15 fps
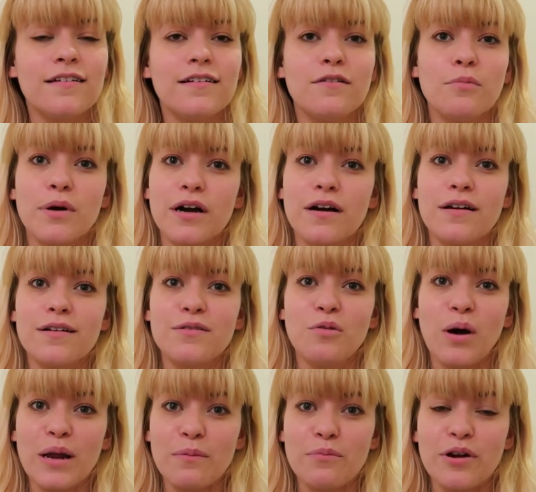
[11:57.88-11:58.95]
Oh my god,
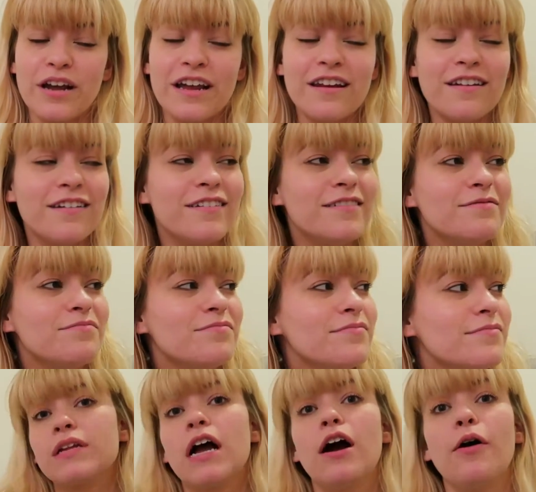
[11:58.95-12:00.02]
wine brain.
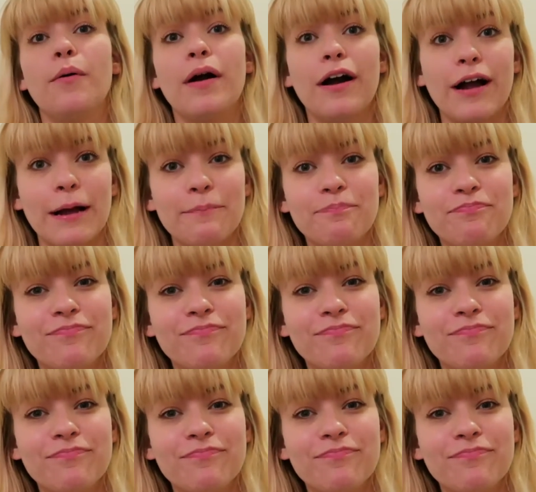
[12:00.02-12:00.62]
Oh, okay.